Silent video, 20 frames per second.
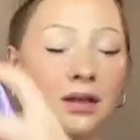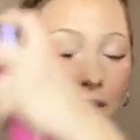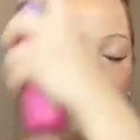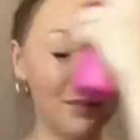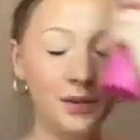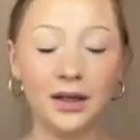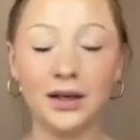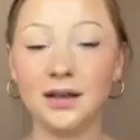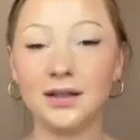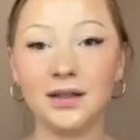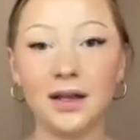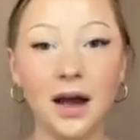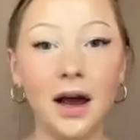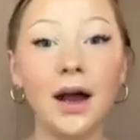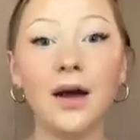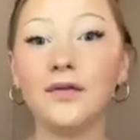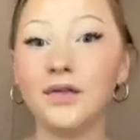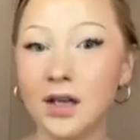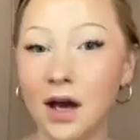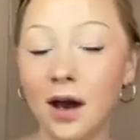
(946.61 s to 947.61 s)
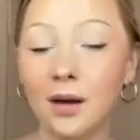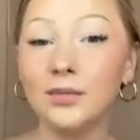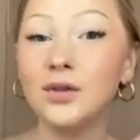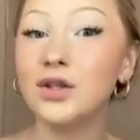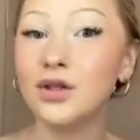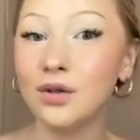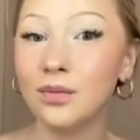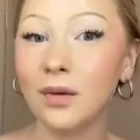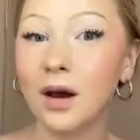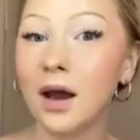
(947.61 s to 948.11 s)
because I have time to
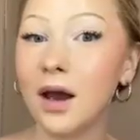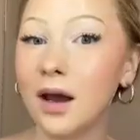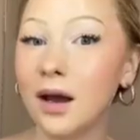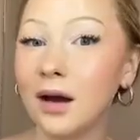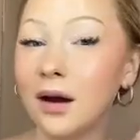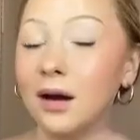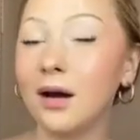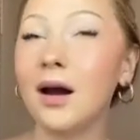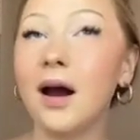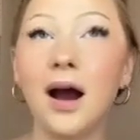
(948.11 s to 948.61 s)
do my hair.